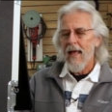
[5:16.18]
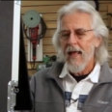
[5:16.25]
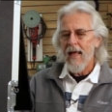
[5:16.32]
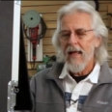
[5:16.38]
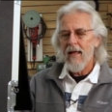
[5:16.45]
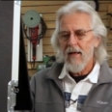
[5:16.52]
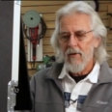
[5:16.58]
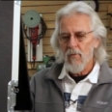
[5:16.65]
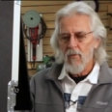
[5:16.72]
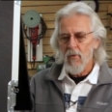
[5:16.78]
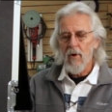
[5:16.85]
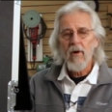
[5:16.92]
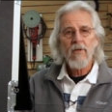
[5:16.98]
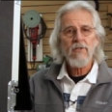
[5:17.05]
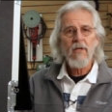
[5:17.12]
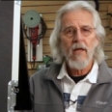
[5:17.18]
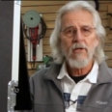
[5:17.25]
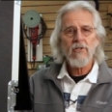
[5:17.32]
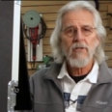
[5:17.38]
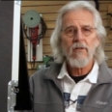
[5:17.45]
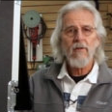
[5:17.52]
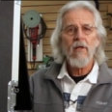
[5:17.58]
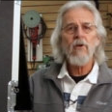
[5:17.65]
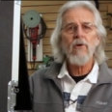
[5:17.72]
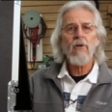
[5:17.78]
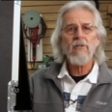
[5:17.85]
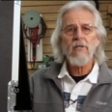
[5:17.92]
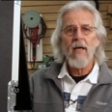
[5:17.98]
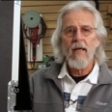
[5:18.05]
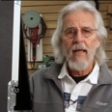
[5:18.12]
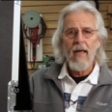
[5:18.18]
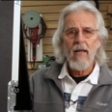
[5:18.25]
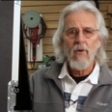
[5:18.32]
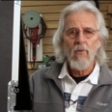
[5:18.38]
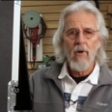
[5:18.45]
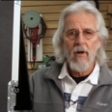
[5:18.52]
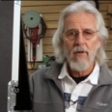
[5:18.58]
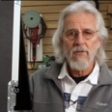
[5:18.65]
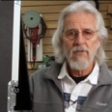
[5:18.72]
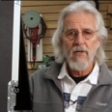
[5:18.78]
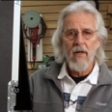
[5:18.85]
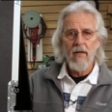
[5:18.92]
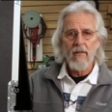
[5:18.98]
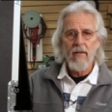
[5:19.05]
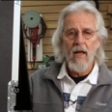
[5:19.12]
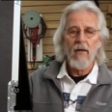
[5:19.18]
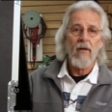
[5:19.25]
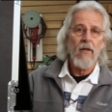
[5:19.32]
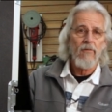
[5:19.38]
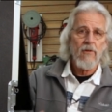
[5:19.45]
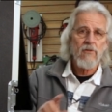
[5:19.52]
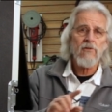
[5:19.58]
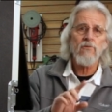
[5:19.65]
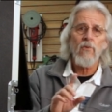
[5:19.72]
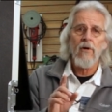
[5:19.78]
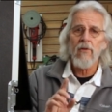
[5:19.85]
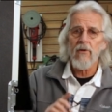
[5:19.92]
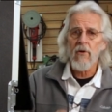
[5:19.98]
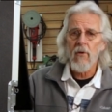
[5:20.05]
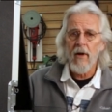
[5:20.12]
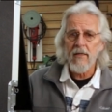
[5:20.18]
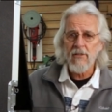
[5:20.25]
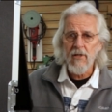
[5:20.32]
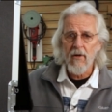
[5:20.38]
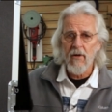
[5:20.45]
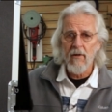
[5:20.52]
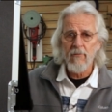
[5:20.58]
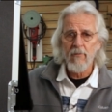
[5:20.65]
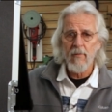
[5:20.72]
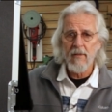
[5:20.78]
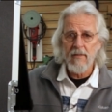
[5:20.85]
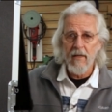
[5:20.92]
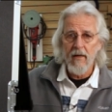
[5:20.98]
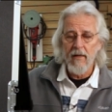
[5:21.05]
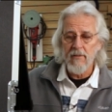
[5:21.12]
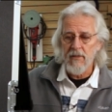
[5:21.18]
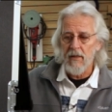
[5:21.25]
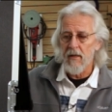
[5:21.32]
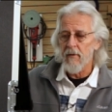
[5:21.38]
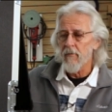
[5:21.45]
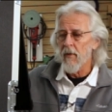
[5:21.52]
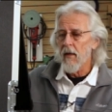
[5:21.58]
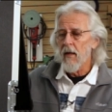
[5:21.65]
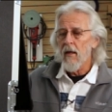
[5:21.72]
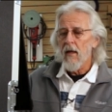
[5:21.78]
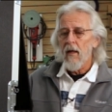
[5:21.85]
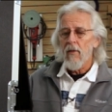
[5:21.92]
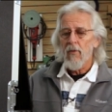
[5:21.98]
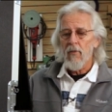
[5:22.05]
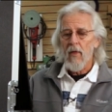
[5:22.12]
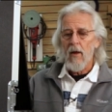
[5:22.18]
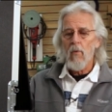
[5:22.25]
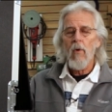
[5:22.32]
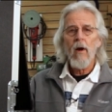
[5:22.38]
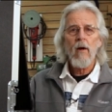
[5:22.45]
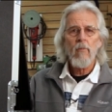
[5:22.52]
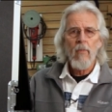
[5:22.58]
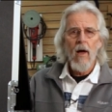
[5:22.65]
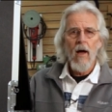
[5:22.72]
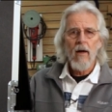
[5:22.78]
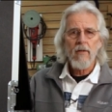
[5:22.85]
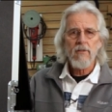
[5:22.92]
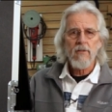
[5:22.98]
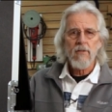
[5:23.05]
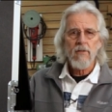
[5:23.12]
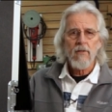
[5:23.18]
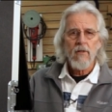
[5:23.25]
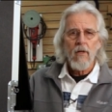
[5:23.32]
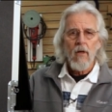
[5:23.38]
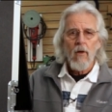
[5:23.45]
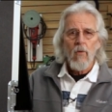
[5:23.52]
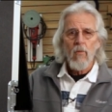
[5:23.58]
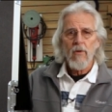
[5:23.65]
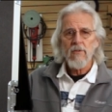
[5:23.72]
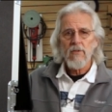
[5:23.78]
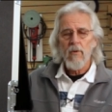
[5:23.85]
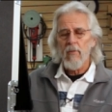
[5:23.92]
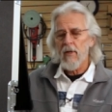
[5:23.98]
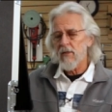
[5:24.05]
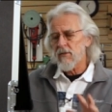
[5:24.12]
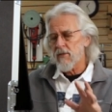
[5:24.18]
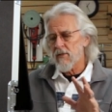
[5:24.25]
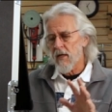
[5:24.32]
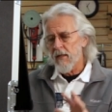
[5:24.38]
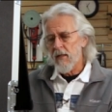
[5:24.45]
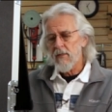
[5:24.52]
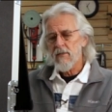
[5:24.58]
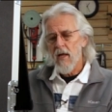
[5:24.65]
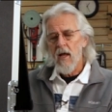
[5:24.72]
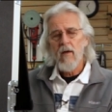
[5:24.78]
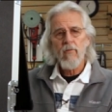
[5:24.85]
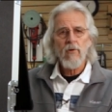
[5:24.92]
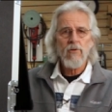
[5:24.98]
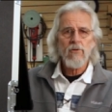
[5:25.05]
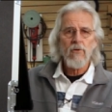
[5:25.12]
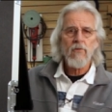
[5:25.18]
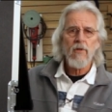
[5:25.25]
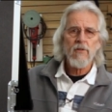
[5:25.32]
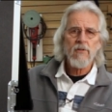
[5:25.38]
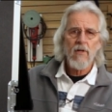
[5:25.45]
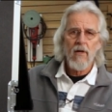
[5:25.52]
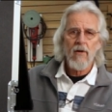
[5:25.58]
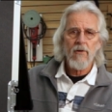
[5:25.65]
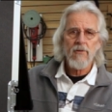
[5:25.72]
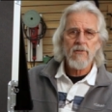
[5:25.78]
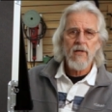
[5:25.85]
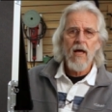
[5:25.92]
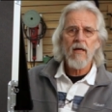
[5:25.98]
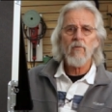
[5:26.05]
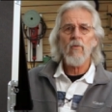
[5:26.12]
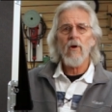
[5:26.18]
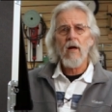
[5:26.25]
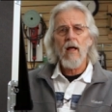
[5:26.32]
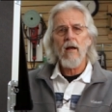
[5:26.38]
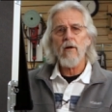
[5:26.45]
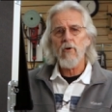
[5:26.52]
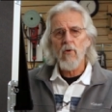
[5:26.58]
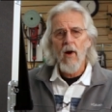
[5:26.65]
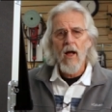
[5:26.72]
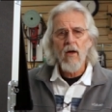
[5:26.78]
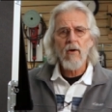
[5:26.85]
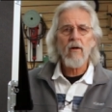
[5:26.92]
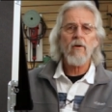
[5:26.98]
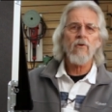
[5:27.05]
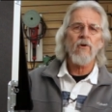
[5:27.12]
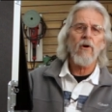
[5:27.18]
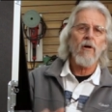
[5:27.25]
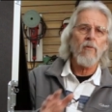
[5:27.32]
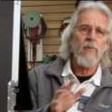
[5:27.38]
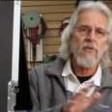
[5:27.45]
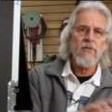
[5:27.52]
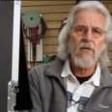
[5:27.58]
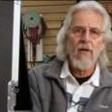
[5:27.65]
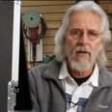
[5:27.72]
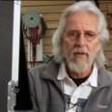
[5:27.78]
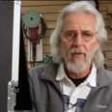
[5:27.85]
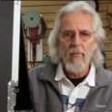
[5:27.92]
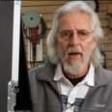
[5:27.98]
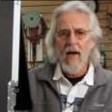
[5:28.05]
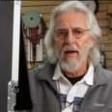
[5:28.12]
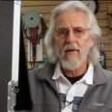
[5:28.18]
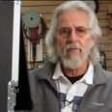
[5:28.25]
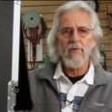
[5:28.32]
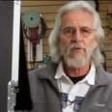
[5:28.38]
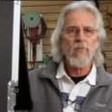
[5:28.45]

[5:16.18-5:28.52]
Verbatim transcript: a workstation that you could take anywhere and set it down. Now, this is one of the criteria from the DIT. They wanted a box. When somebody says, I need to have you do this on our set, we're kind of crowded, or you're going to be stuck in the back of a